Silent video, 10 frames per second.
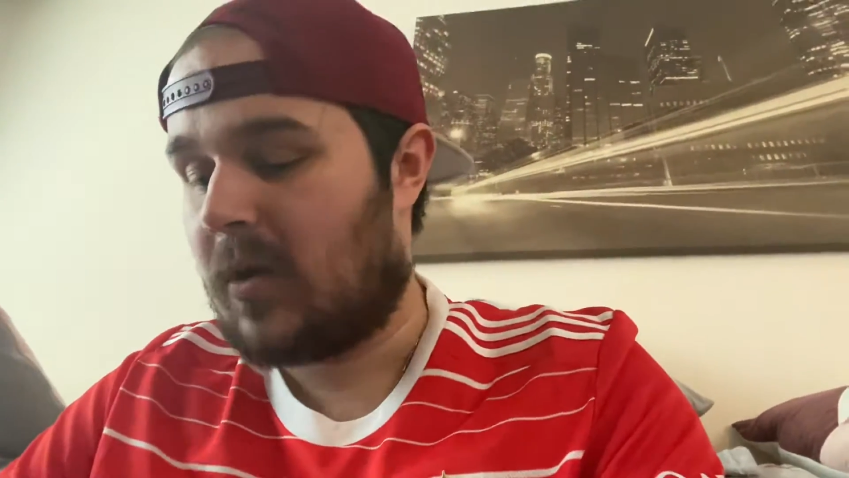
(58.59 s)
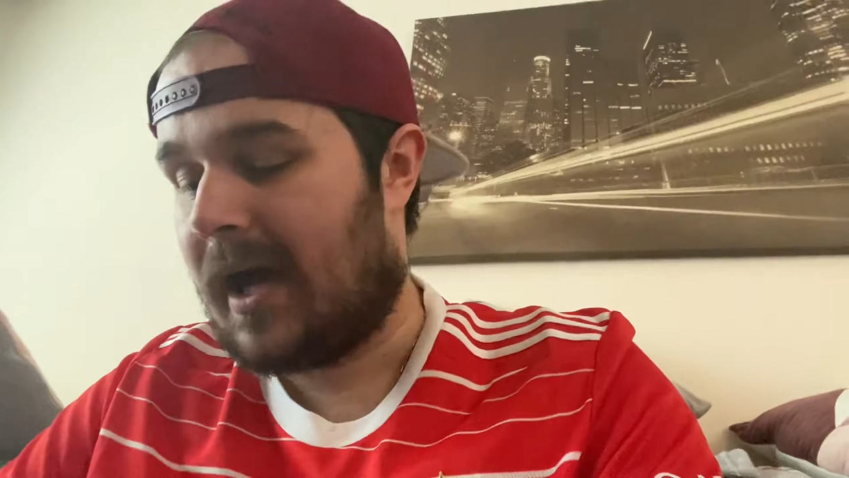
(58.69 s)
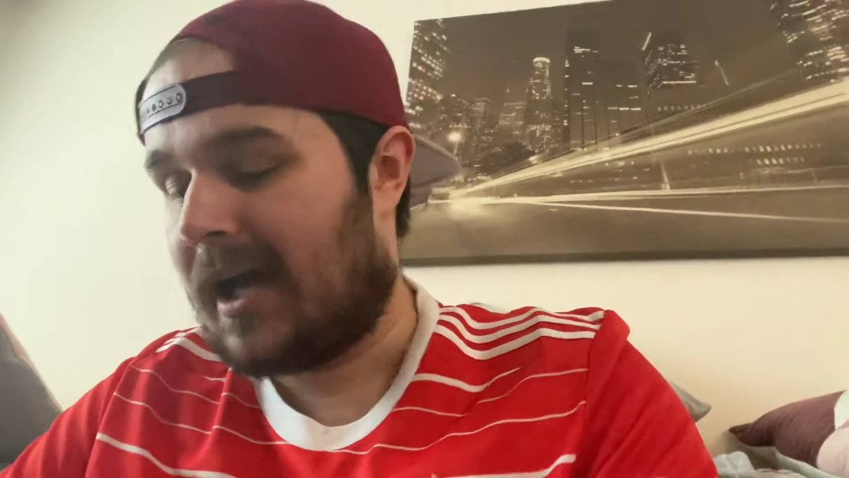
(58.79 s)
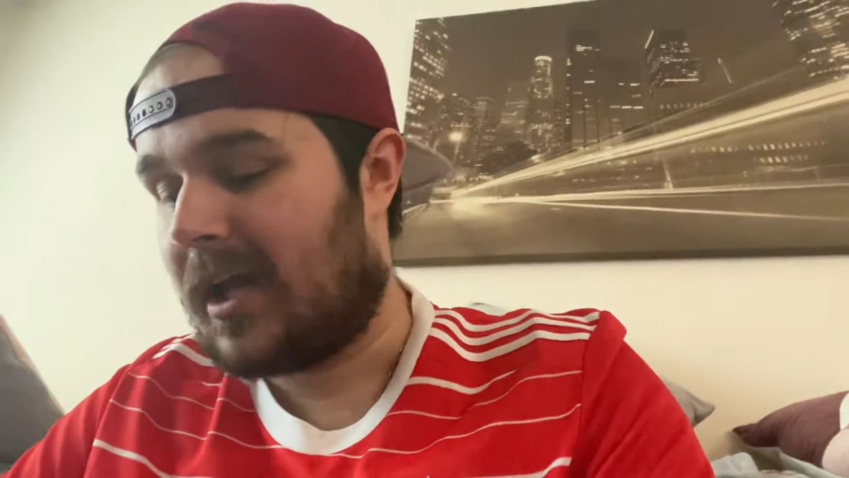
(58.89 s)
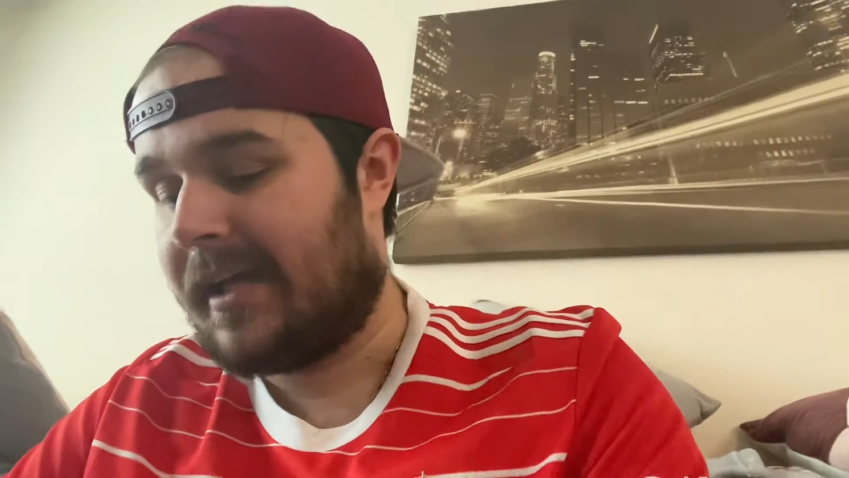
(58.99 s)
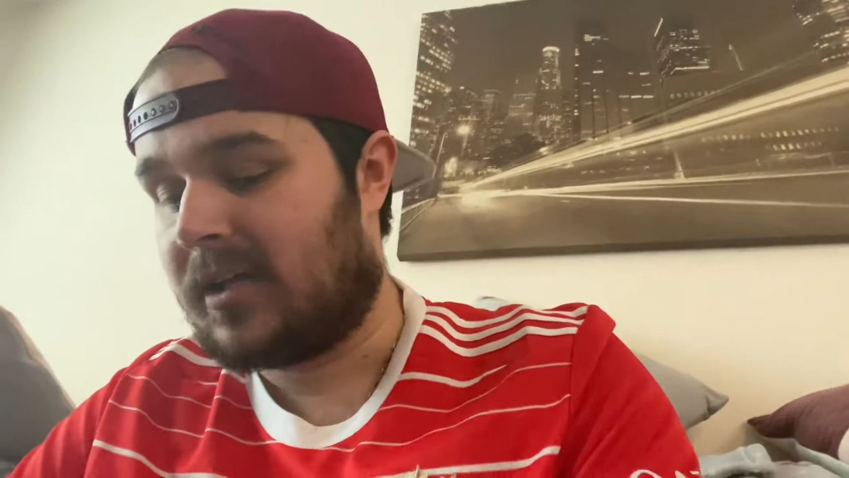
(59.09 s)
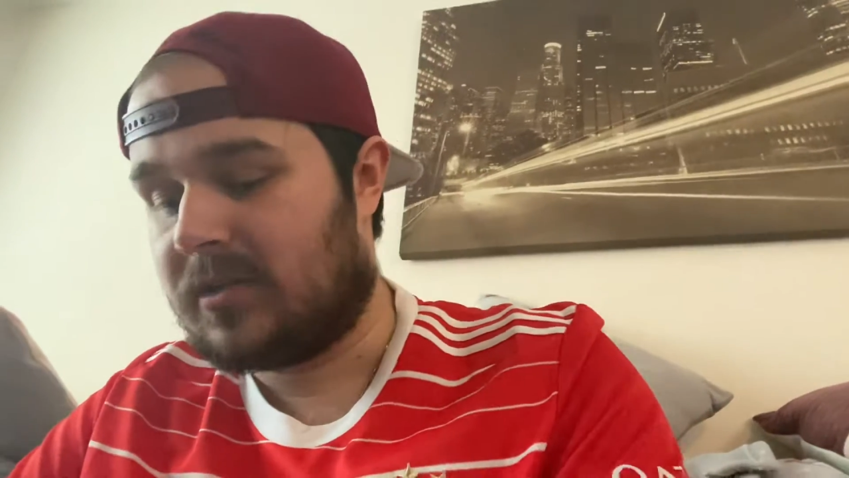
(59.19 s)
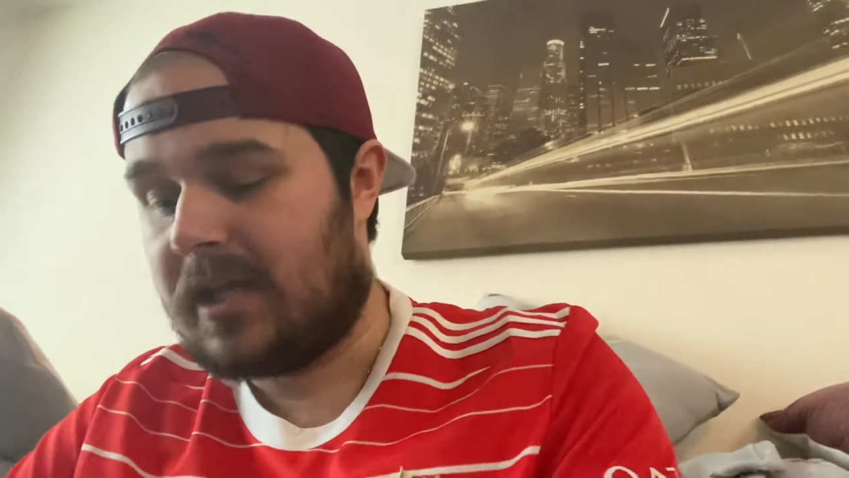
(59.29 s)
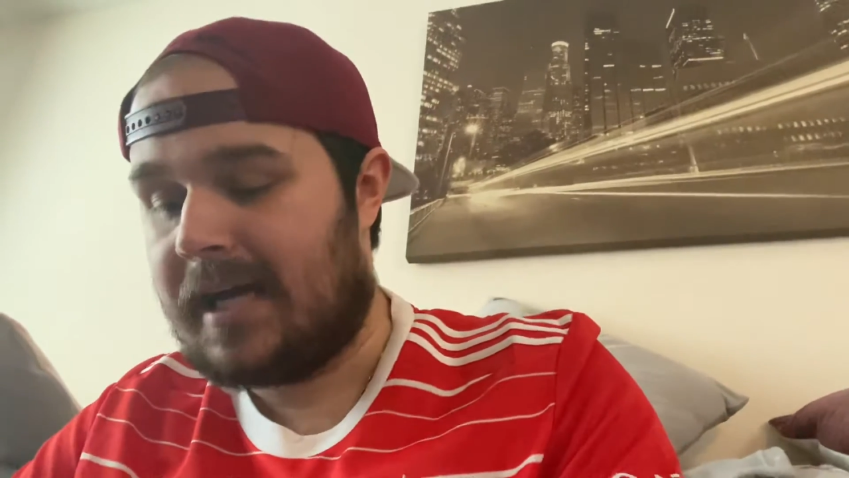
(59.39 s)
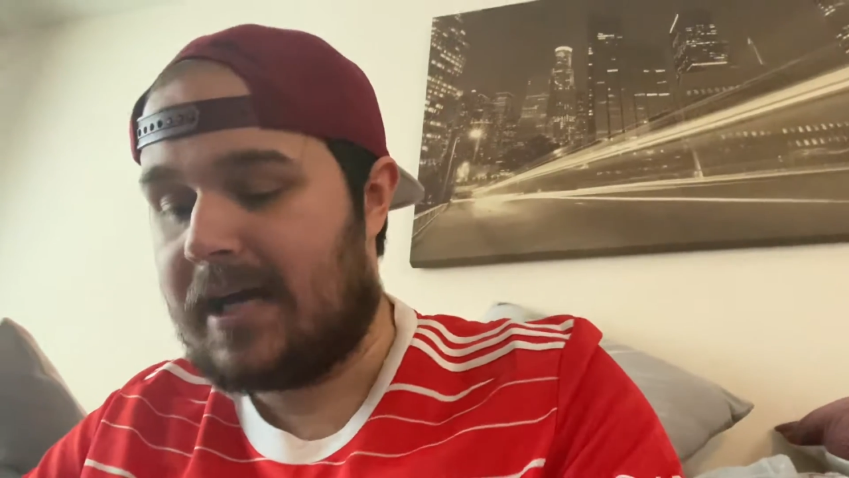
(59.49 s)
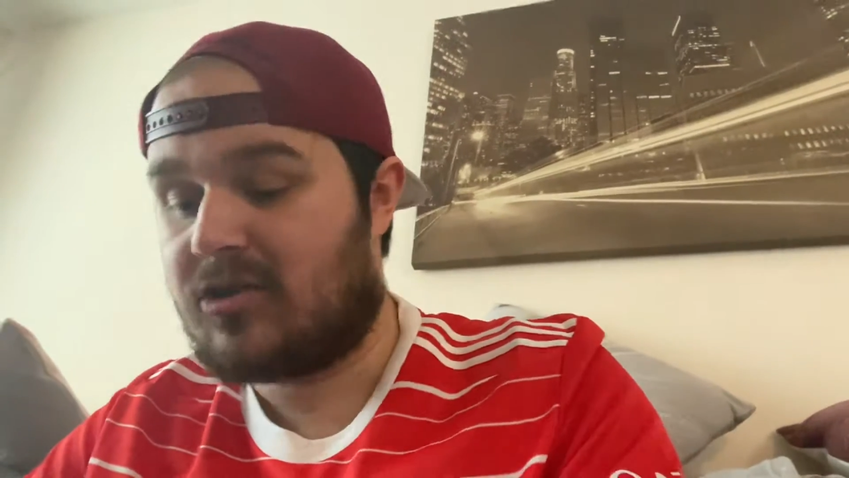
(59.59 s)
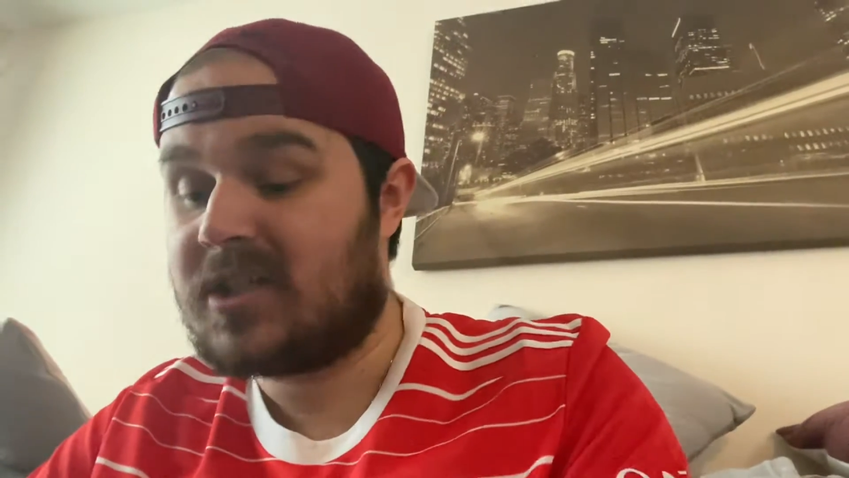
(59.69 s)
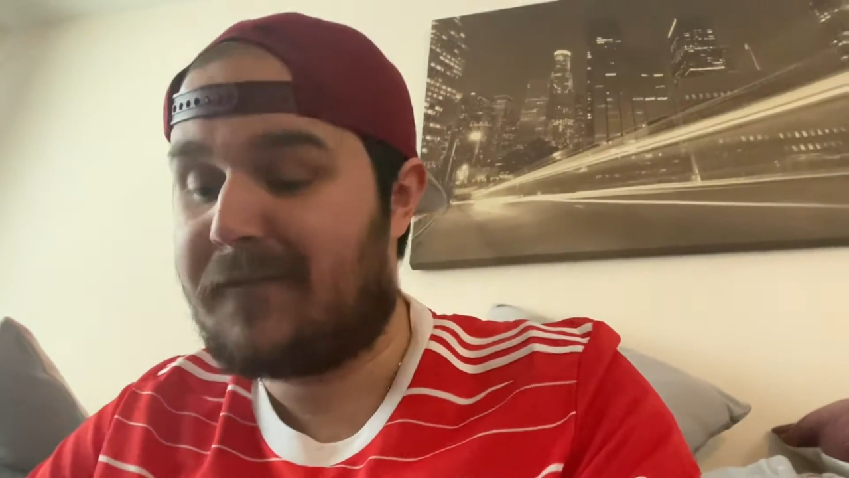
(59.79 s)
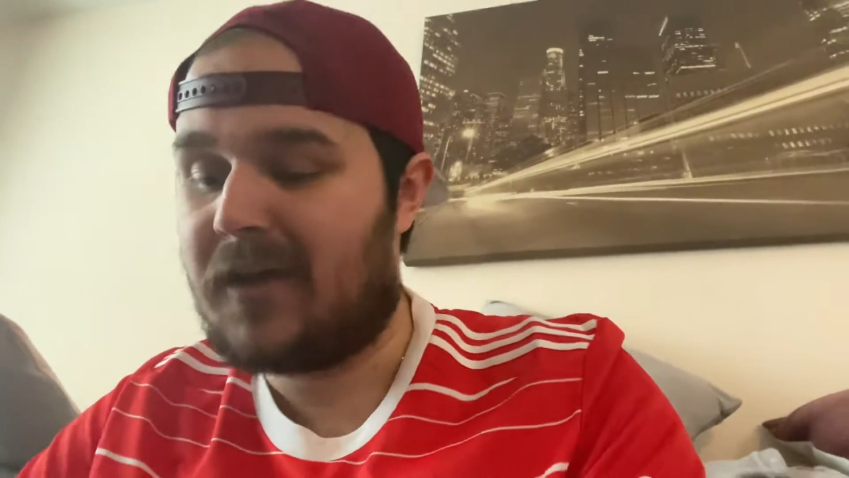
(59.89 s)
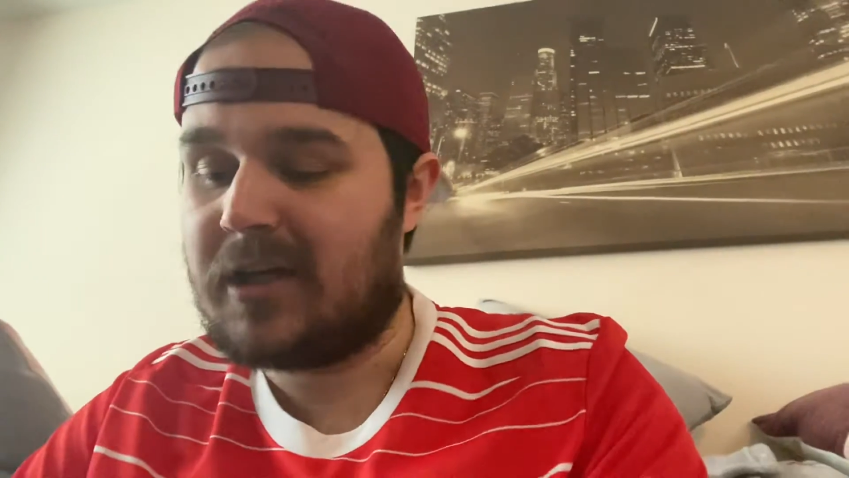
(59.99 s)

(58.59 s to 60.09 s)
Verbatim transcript: Christopher